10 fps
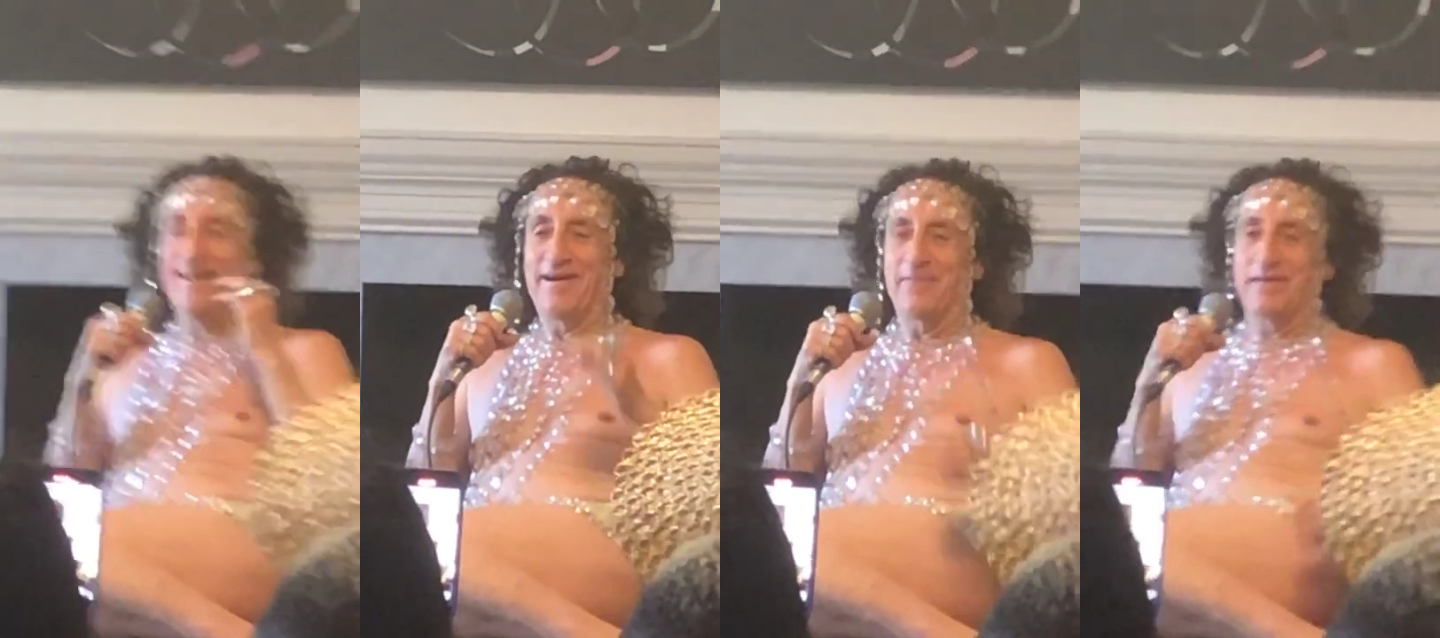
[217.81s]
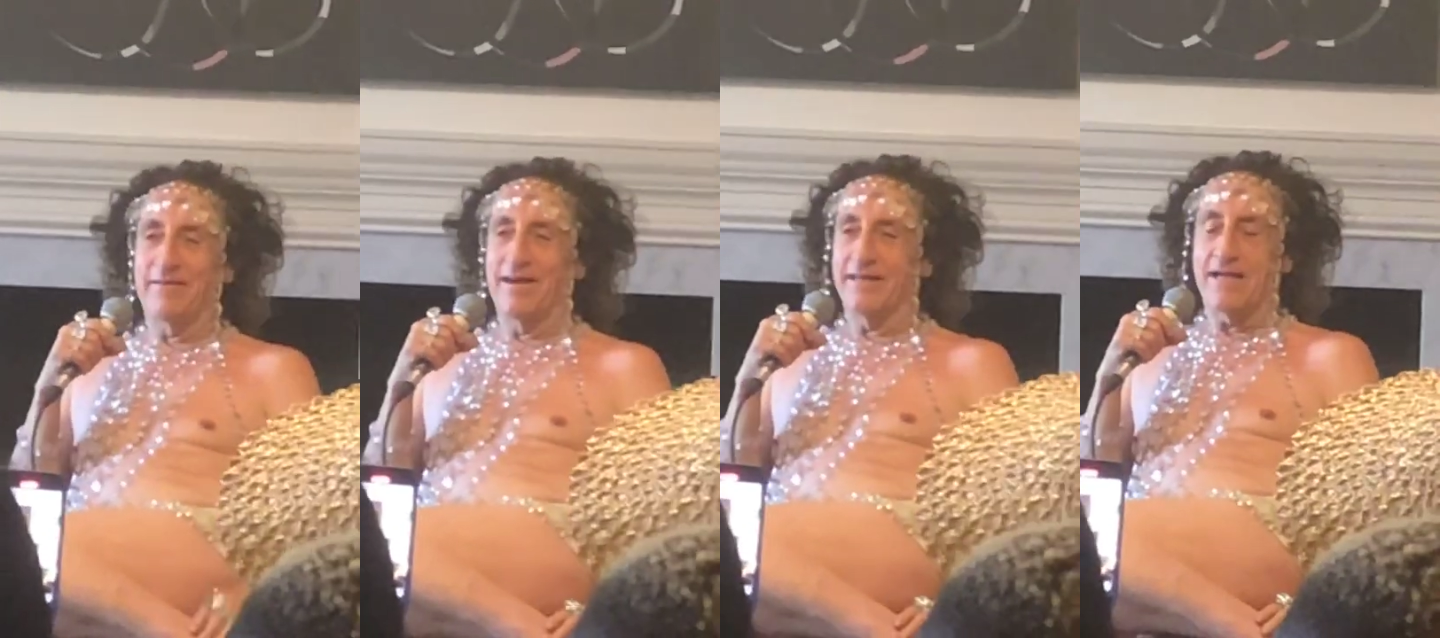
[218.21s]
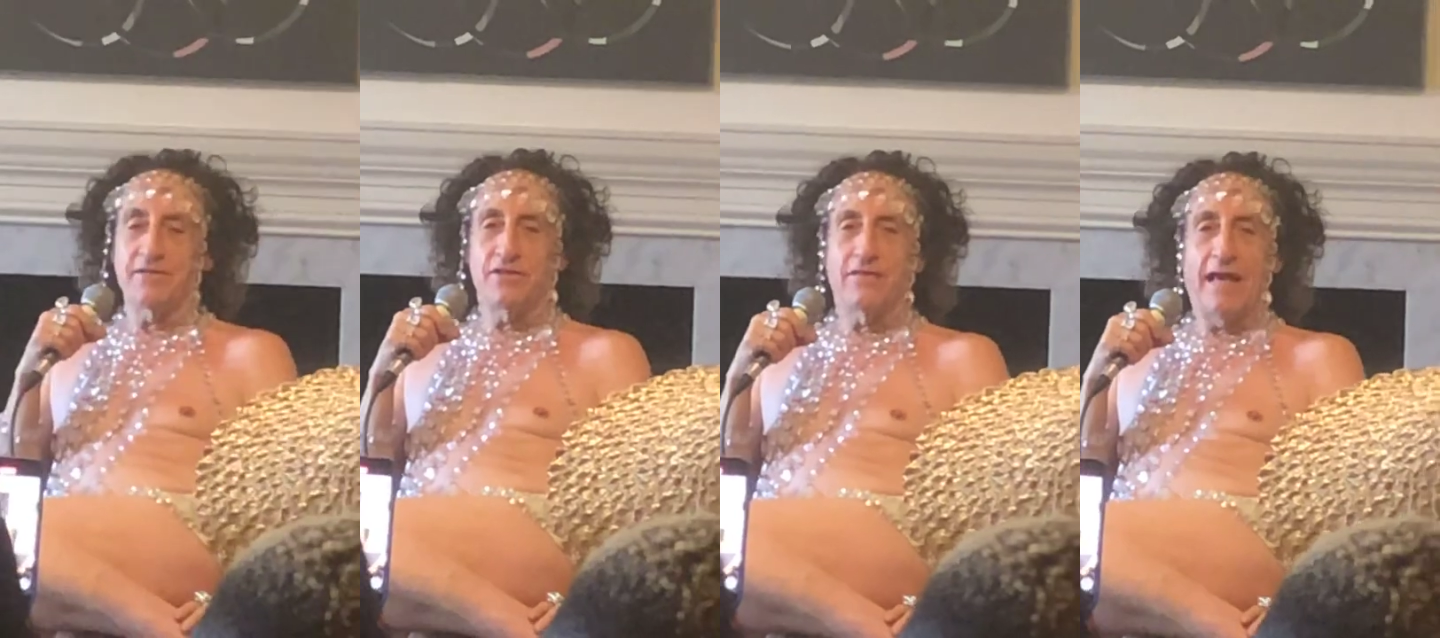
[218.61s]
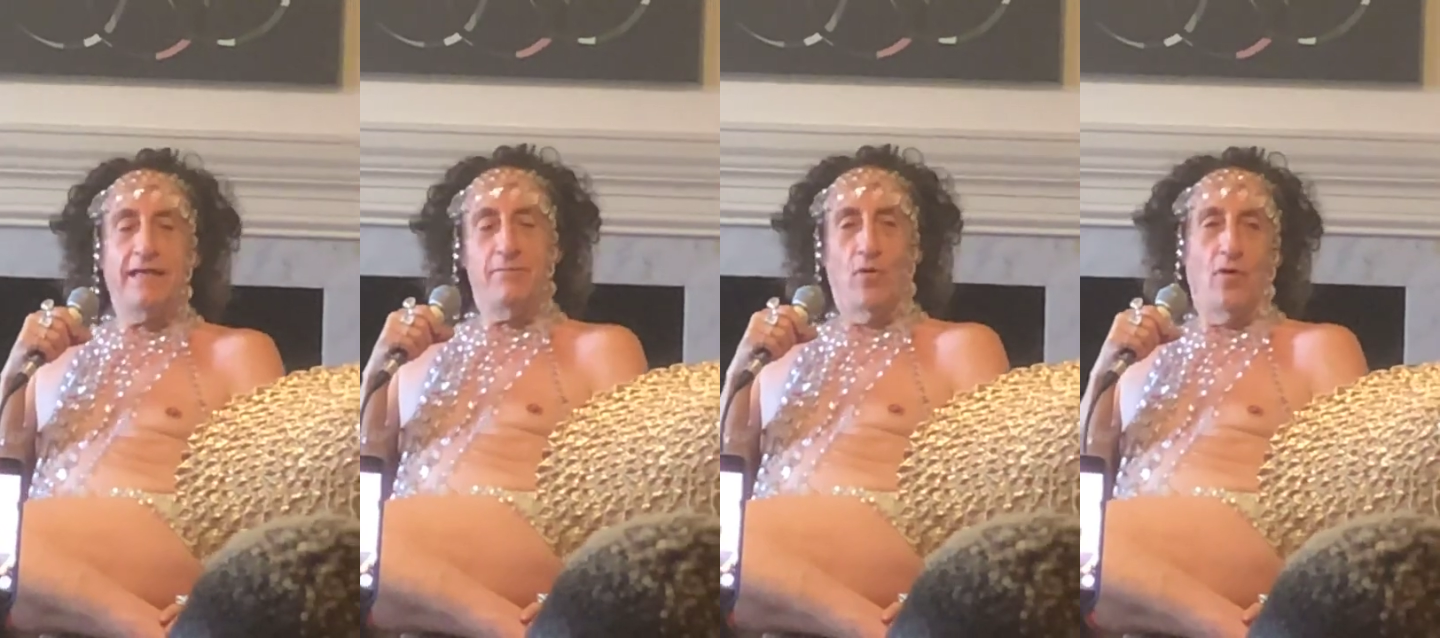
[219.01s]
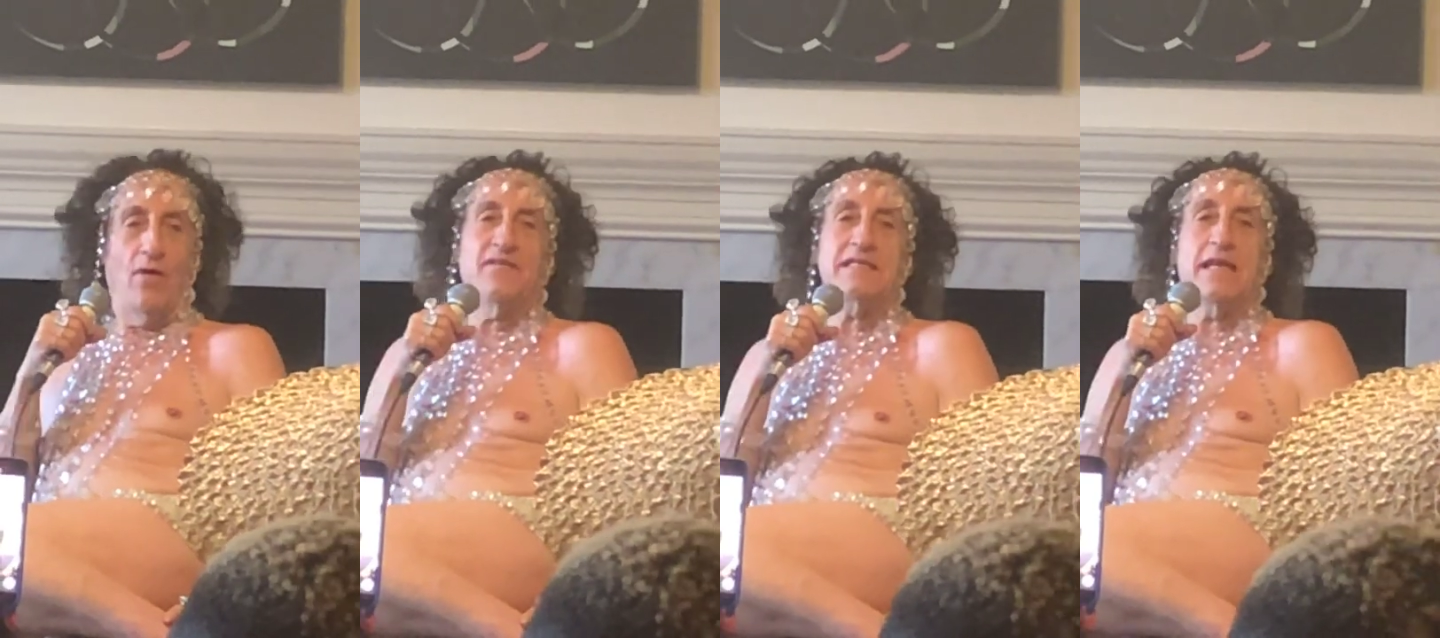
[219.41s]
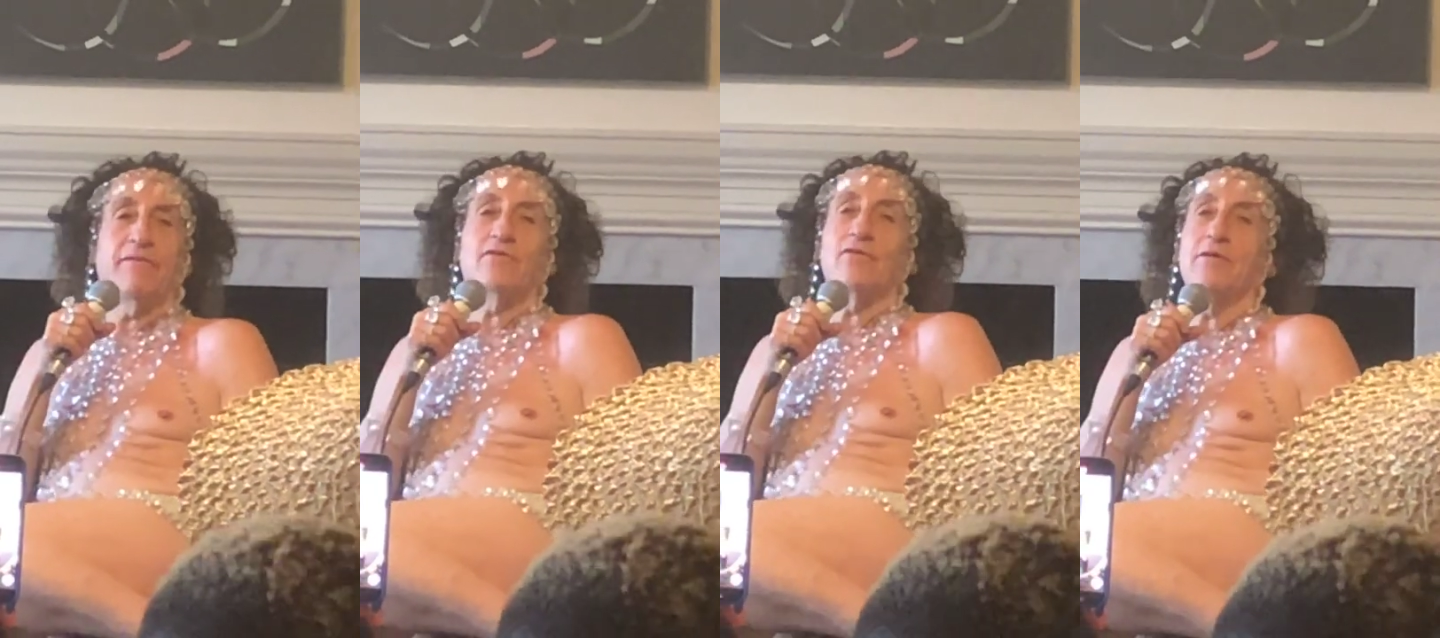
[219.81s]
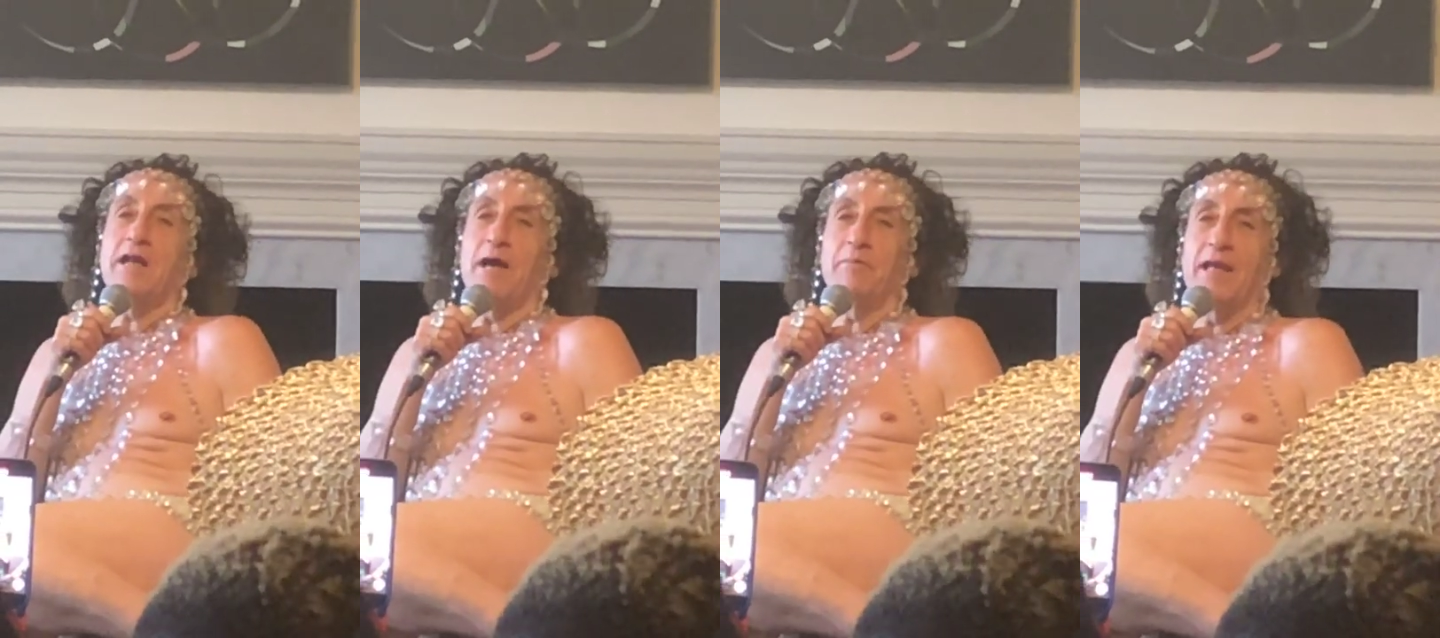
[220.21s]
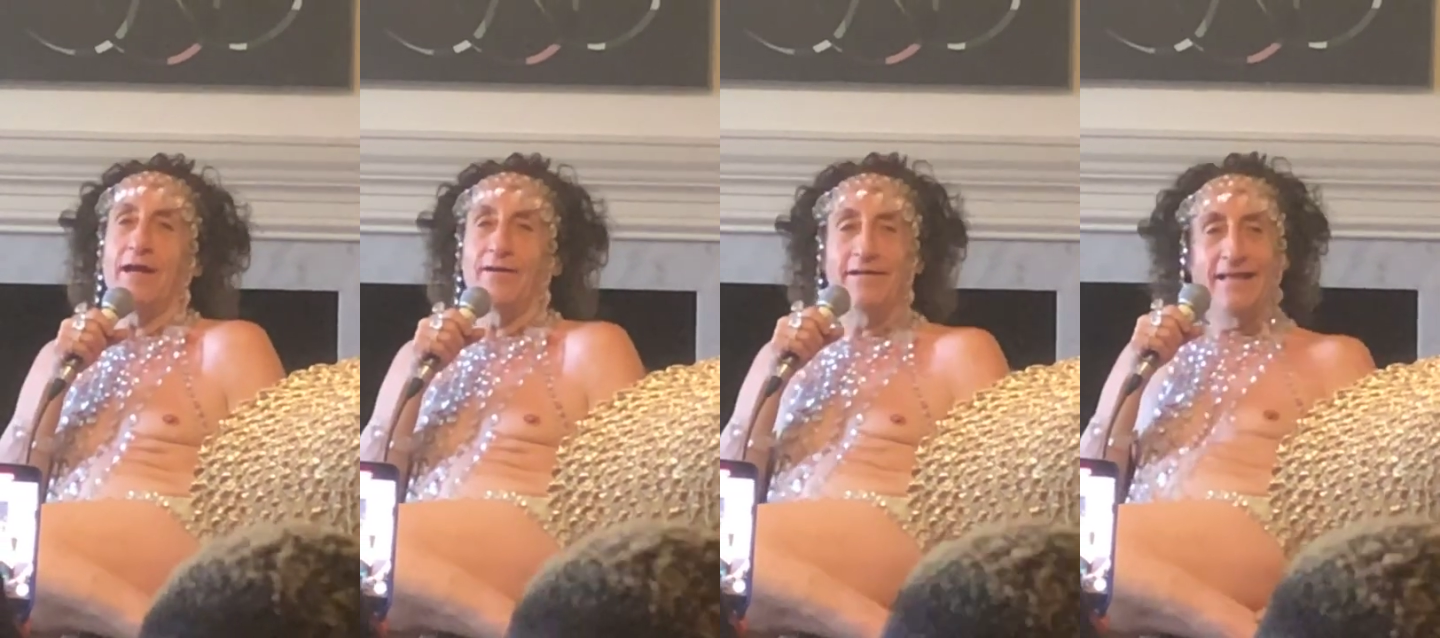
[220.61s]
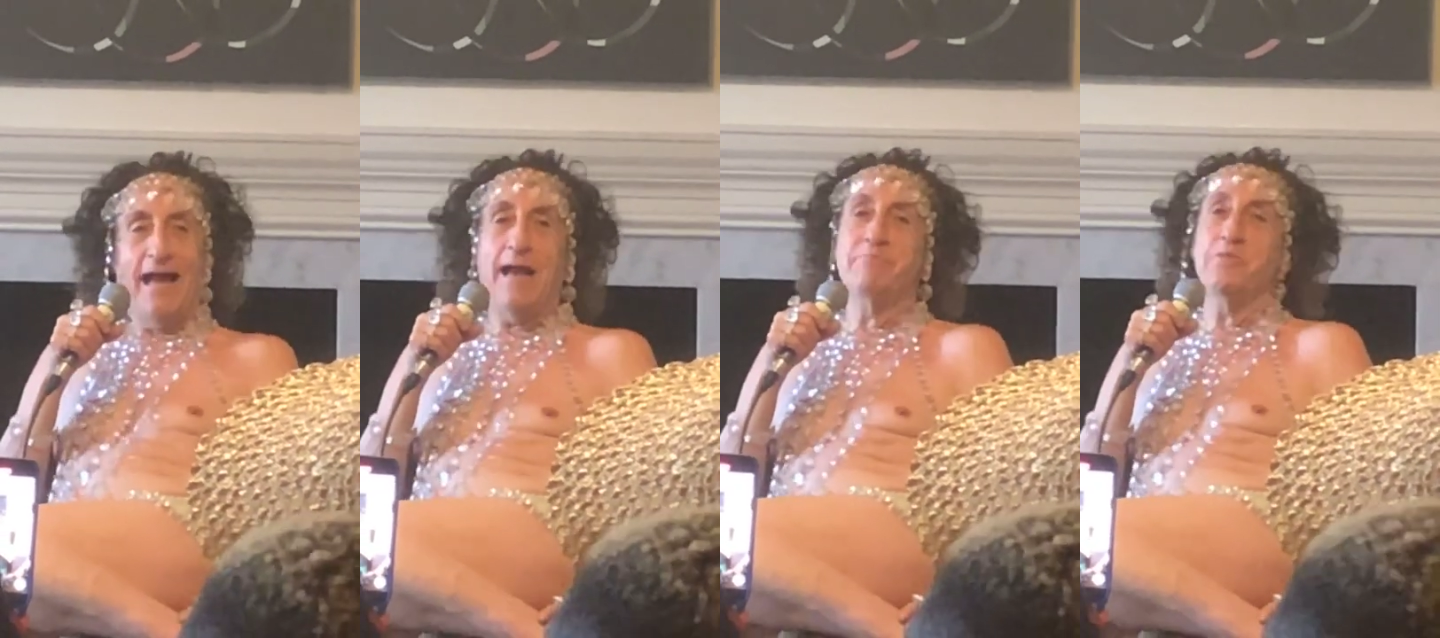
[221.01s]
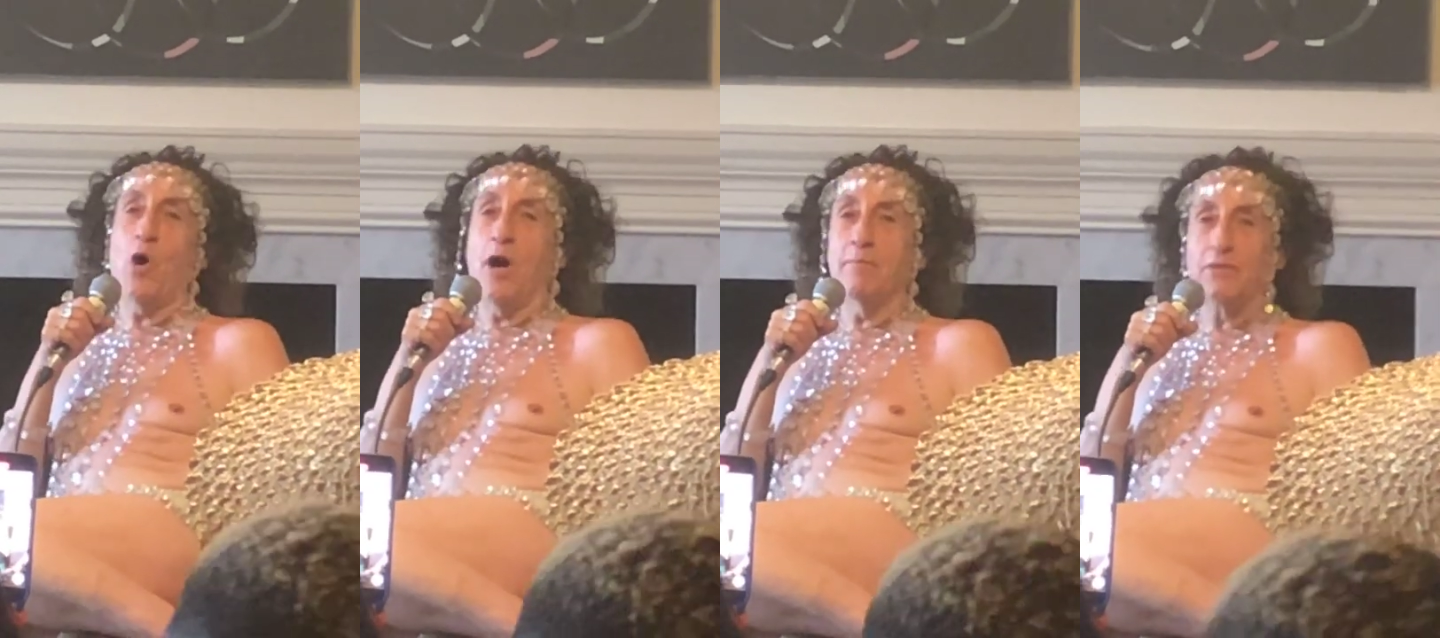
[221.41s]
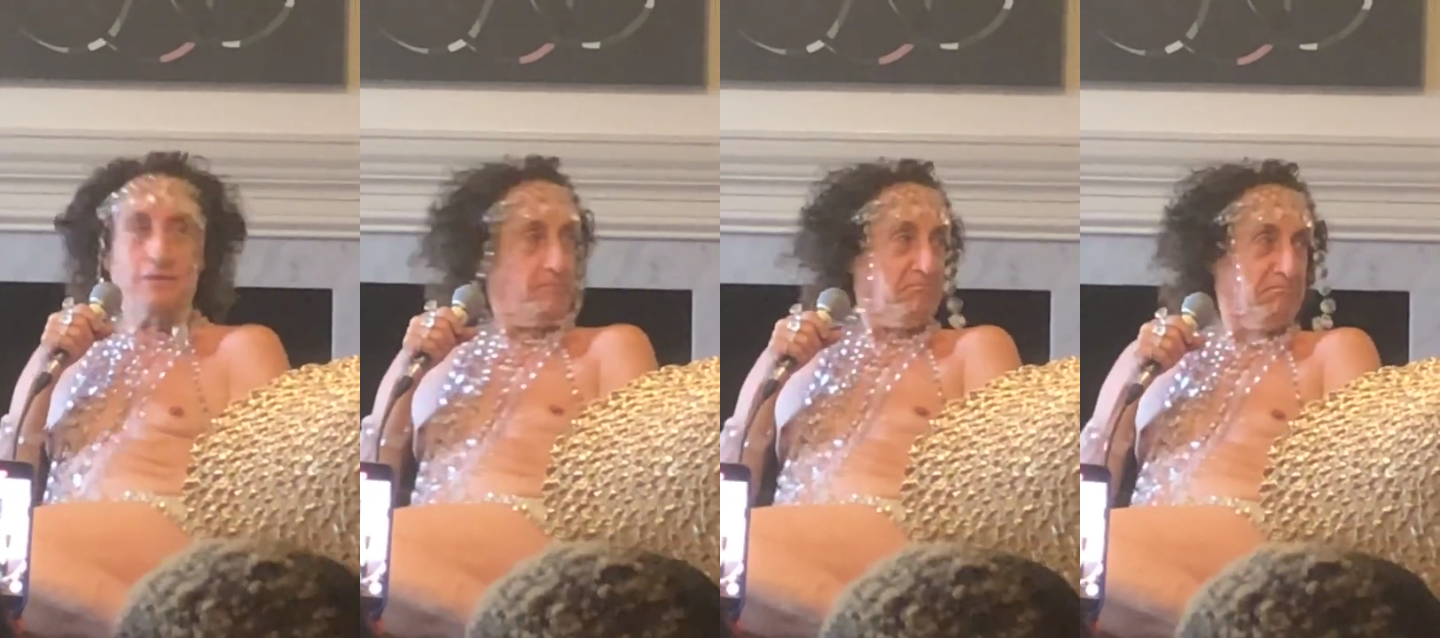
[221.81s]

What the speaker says: Well, anyway, I don't do that anymore. Obviously, I've grown up now. I'm normal.